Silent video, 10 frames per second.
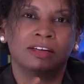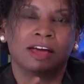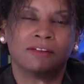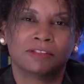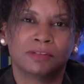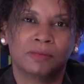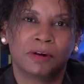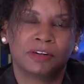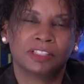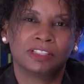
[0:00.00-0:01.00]

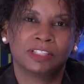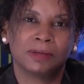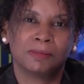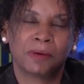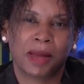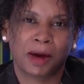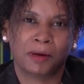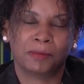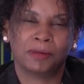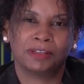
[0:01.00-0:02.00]
African-Americans in
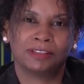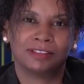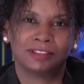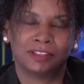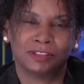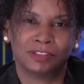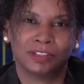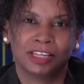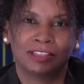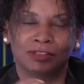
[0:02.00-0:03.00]
power making
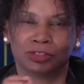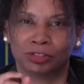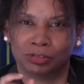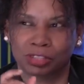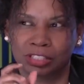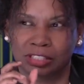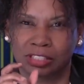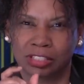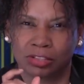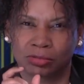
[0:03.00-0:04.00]
decisions, there's a certain
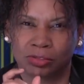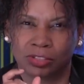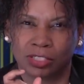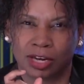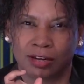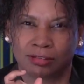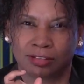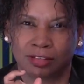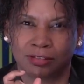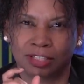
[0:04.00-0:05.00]
constituency out
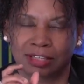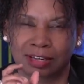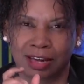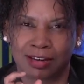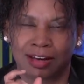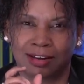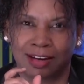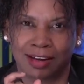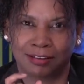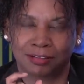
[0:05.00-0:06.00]
there that cannot
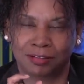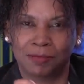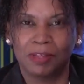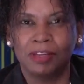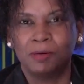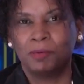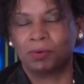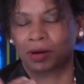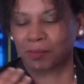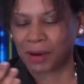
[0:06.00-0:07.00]
handle it.
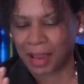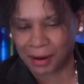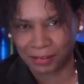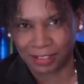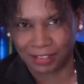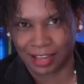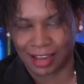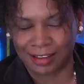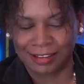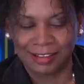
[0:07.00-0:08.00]
Compounding
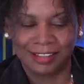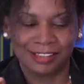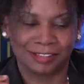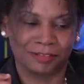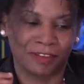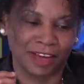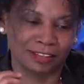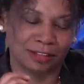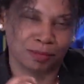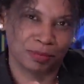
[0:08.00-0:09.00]
that is the
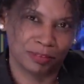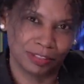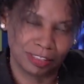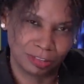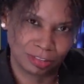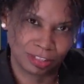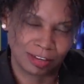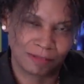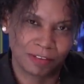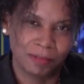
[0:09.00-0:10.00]
fact that the police
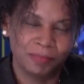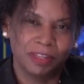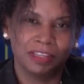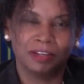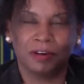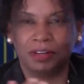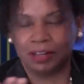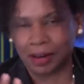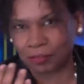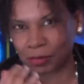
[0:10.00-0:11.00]
chief, you know,
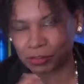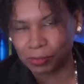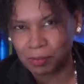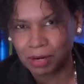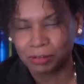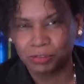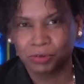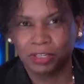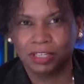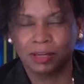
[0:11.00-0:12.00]
and now, of course, the mayor's
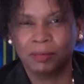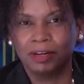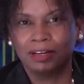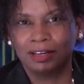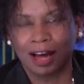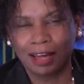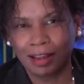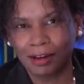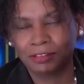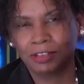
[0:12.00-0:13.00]
joining him, got
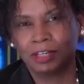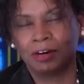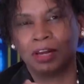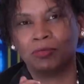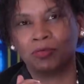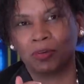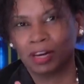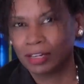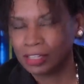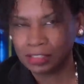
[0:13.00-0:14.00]
out there and
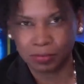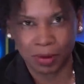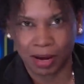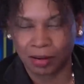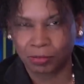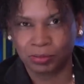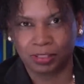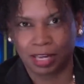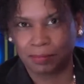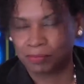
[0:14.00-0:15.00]
ran his mouth
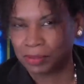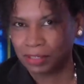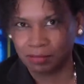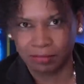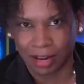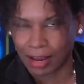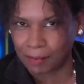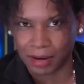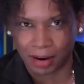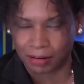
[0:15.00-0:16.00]
with that
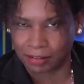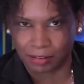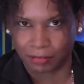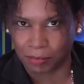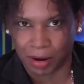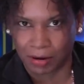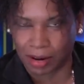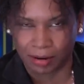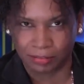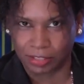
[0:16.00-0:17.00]
big-time narrative about
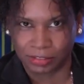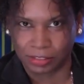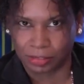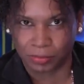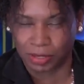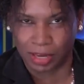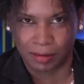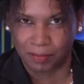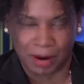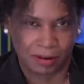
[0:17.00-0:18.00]
how Jussie Smollett
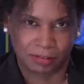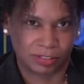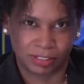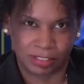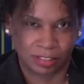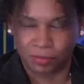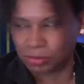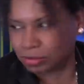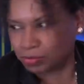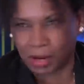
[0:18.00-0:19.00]
embarrassed the city,
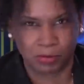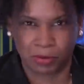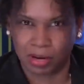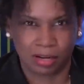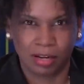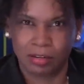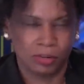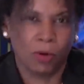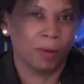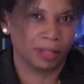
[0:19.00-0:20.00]
which, by the way,
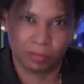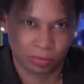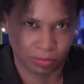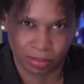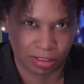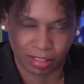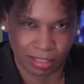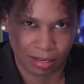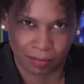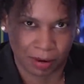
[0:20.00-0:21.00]
nobody was really
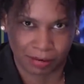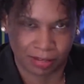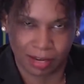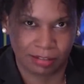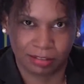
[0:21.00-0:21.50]
thinking about that.